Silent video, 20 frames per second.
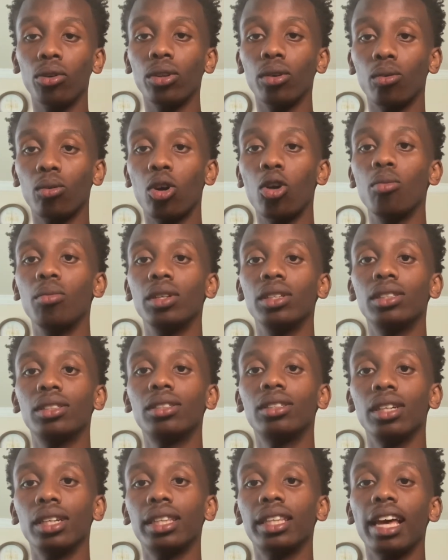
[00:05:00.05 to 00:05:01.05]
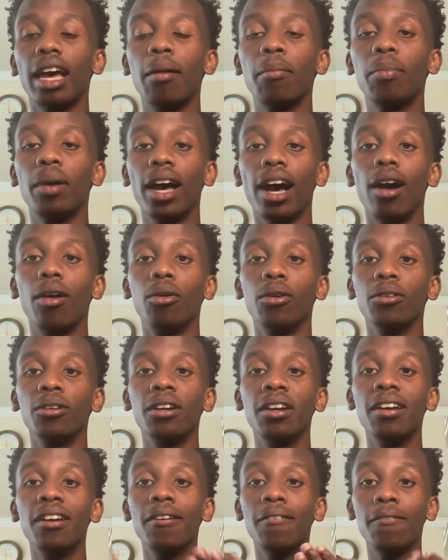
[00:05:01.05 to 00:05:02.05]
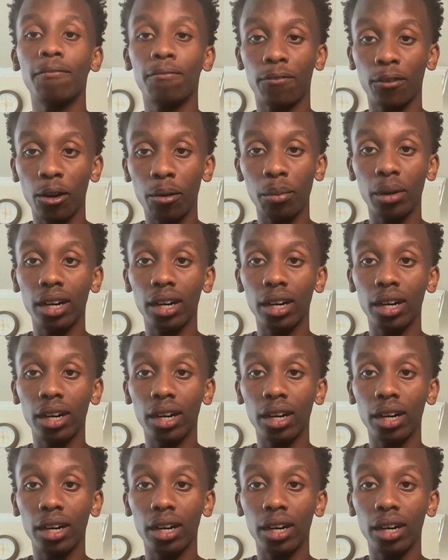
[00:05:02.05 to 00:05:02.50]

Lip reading: The Romans took that power from